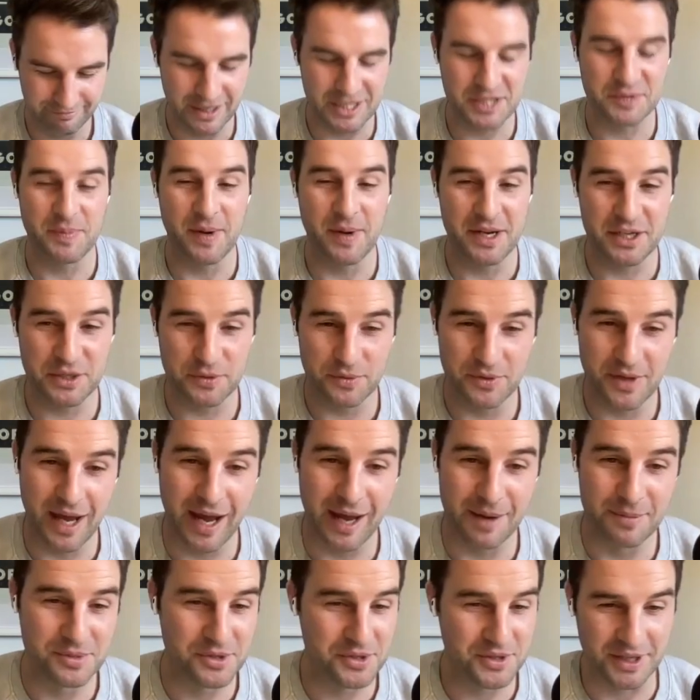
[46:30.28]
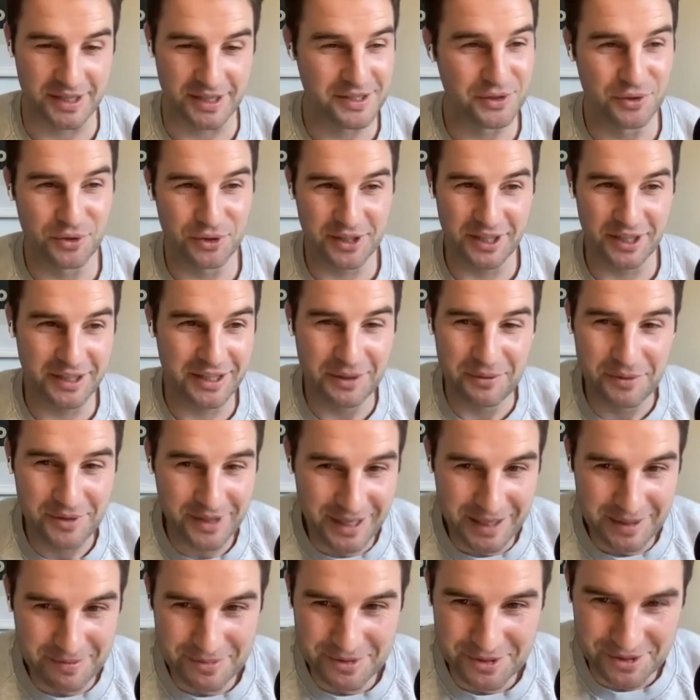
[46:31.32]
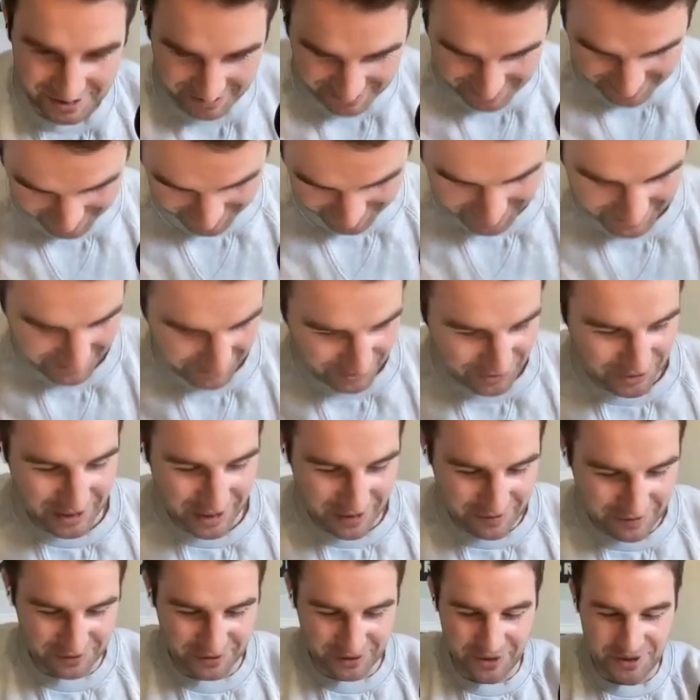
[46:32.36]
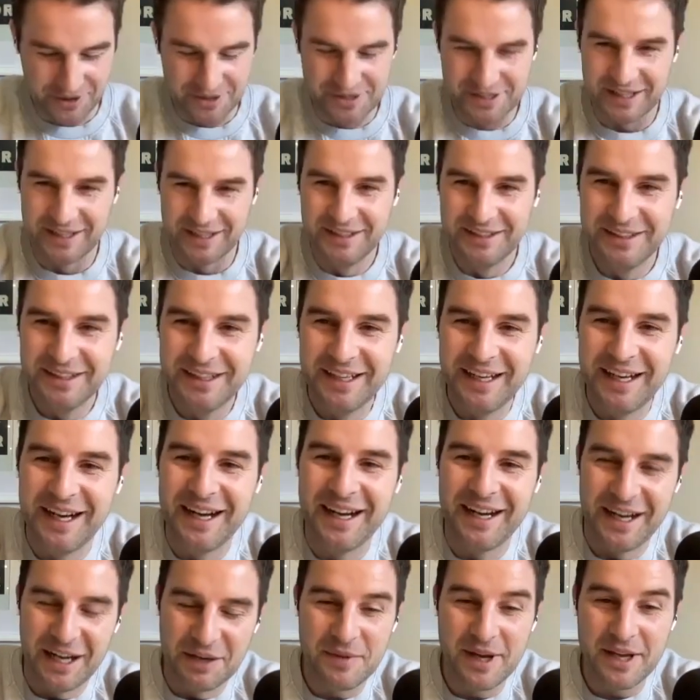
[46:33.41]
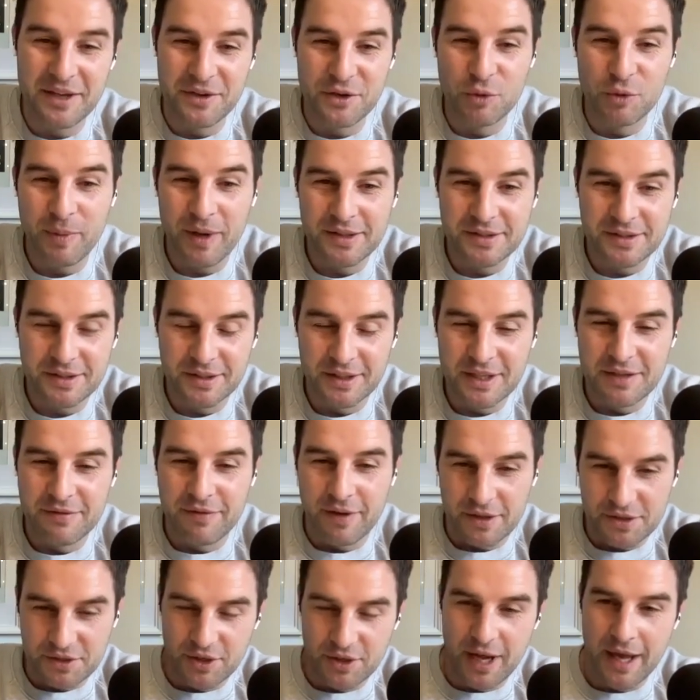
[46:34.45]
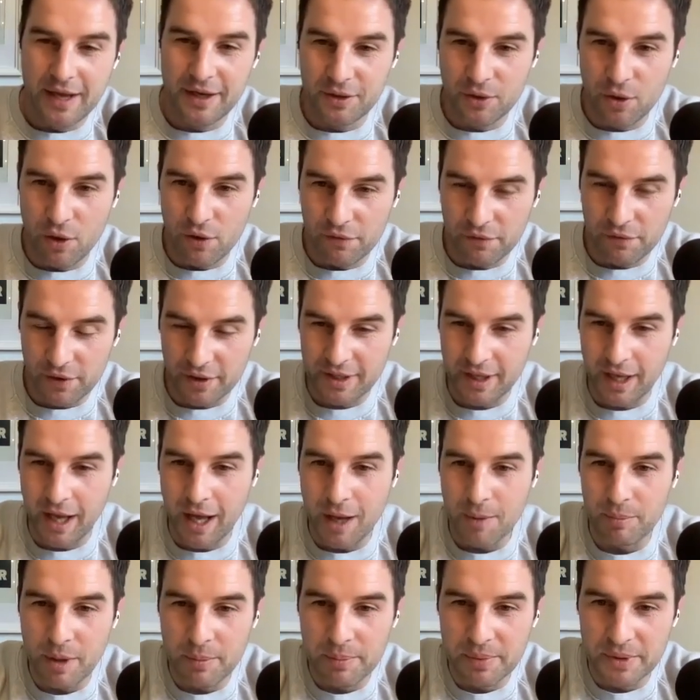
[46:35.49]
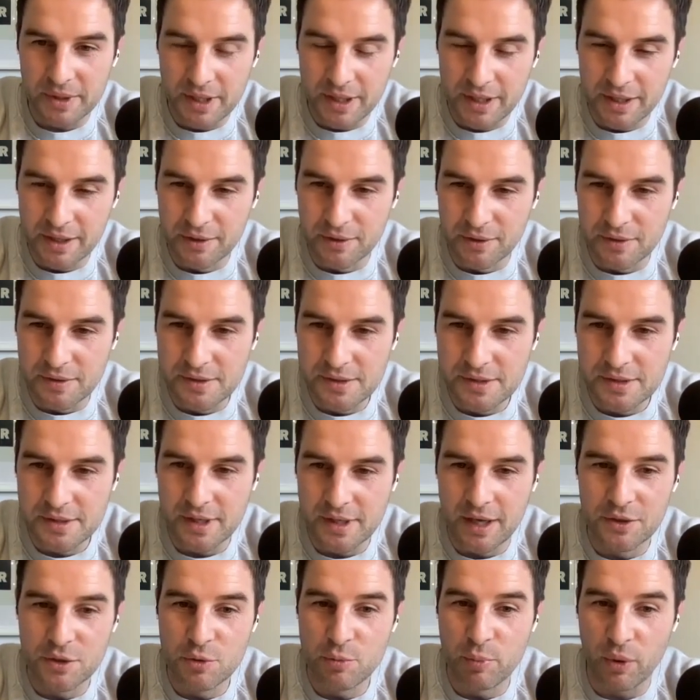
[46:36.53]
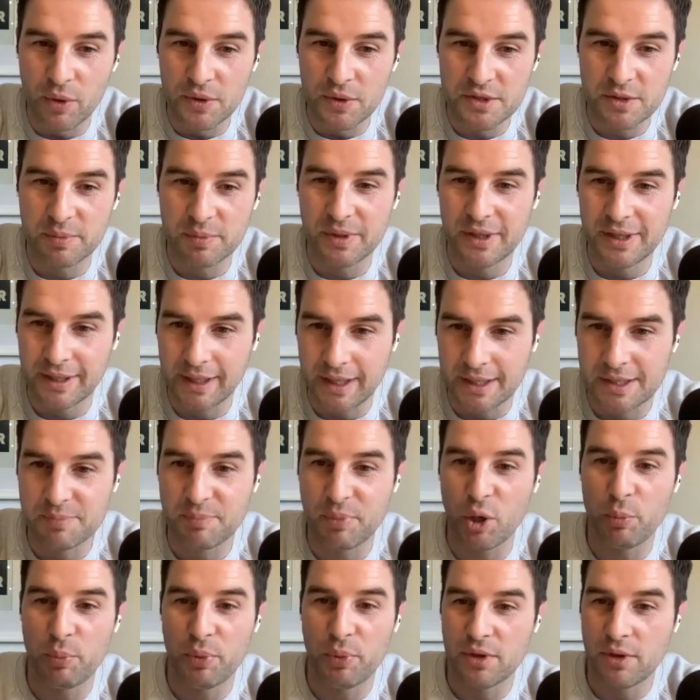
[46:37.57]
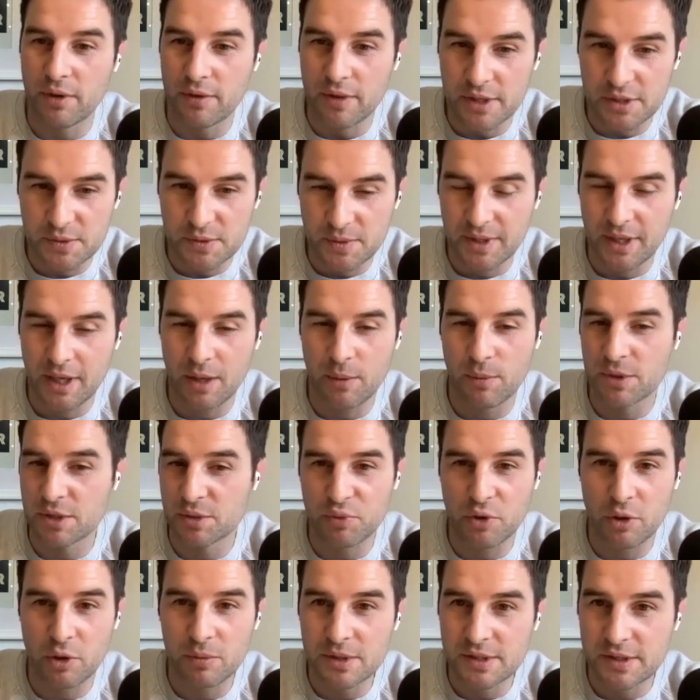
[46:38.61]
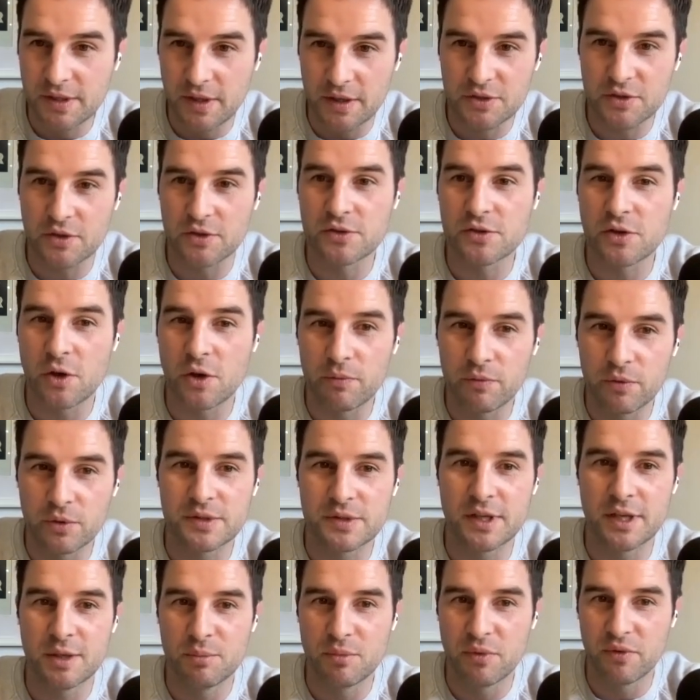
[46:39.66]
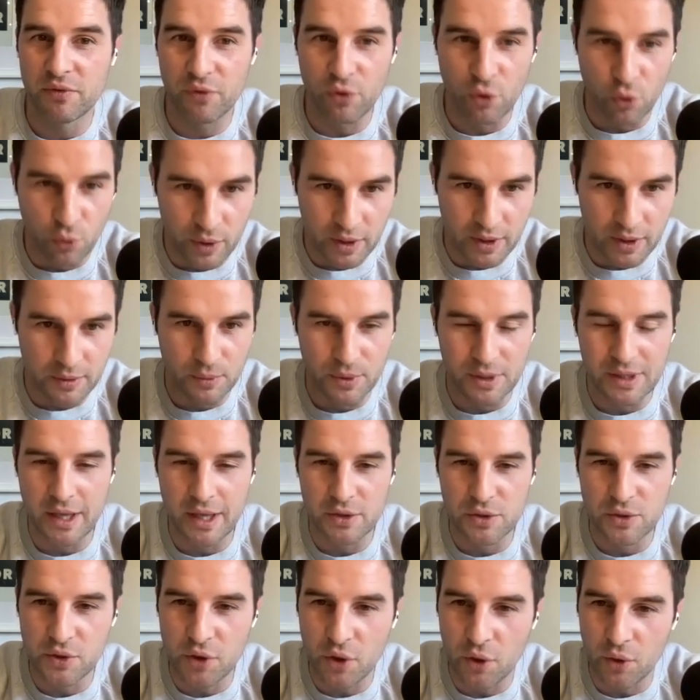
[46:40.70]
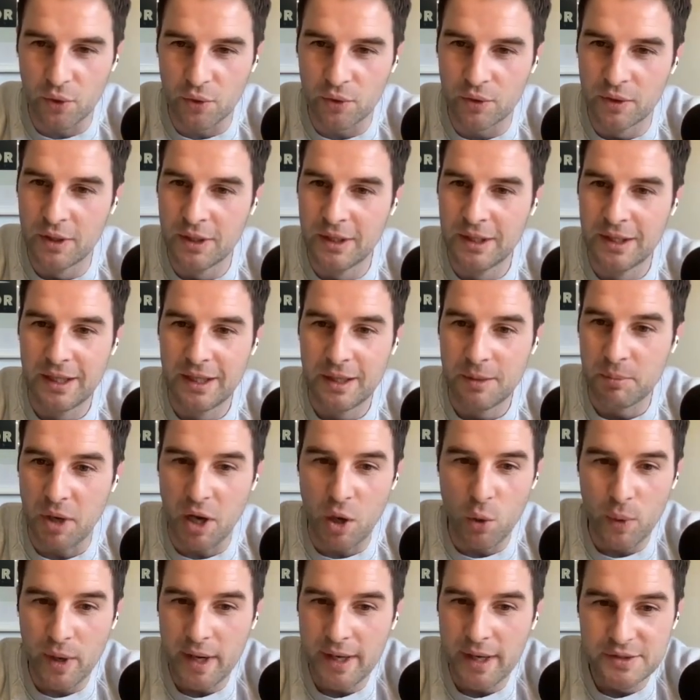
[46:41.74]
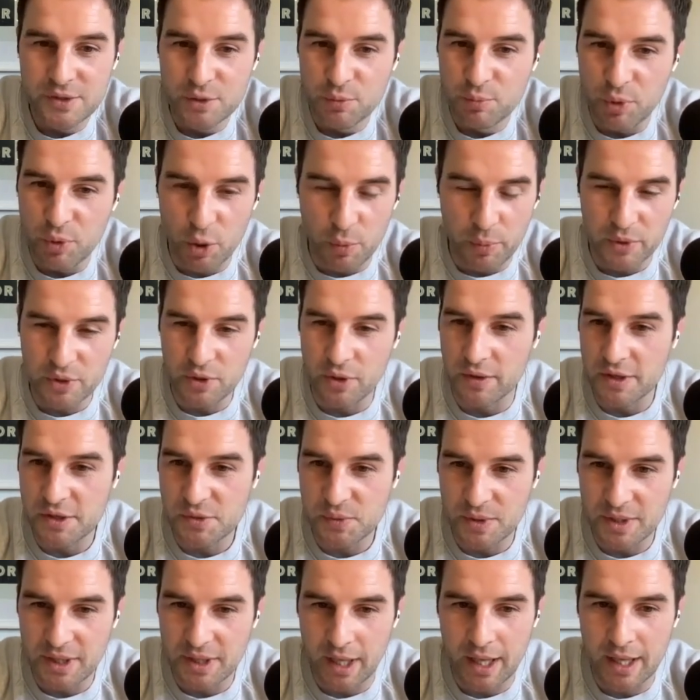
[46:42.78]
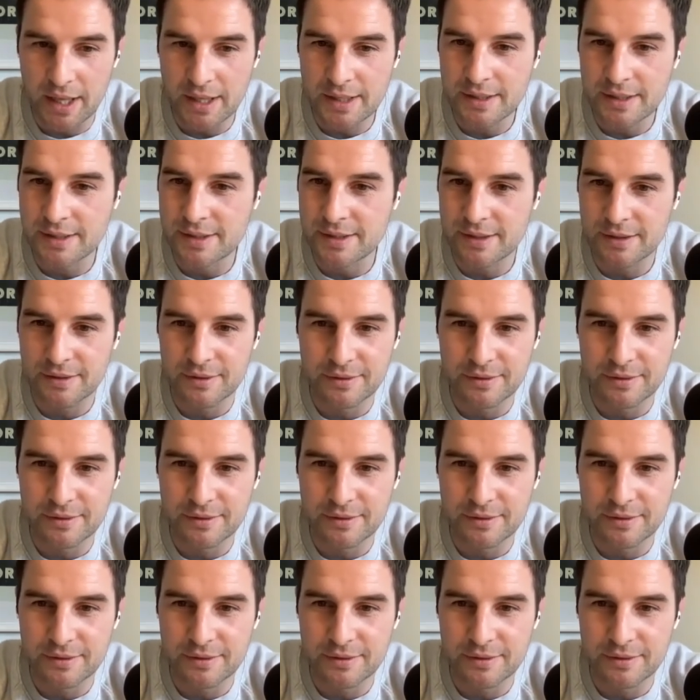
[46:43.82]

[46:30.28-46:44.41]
Especially with the hamstrings. No kicking with the hamstrings. No, Look no, after no, those. no. And uh, mate, you're about to leave us. You're heading off for a camp up in the hills, and you boys are playing against Perpignan this weekend. We should probably touch on top 14 before we we let you go. Mm. But away to Perpignan this weekend,